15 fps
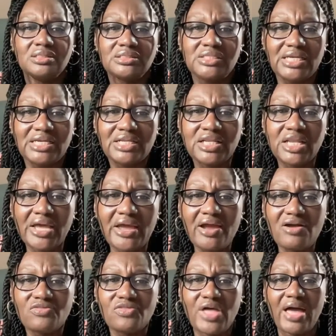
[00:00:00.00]

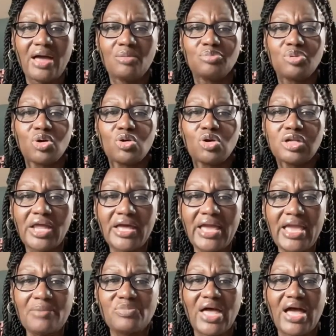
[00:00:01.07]
Declare that,
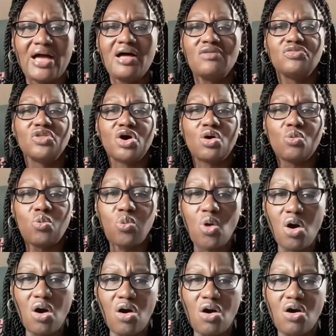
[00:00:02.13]
proclaim that the
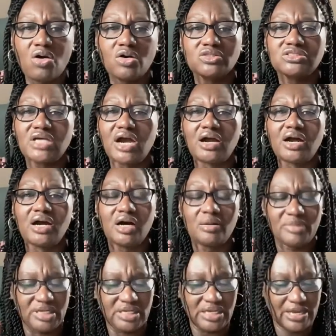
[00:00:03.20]
walls are
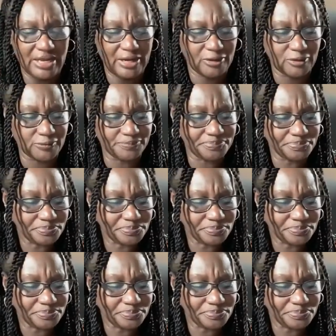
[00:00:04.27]
coming down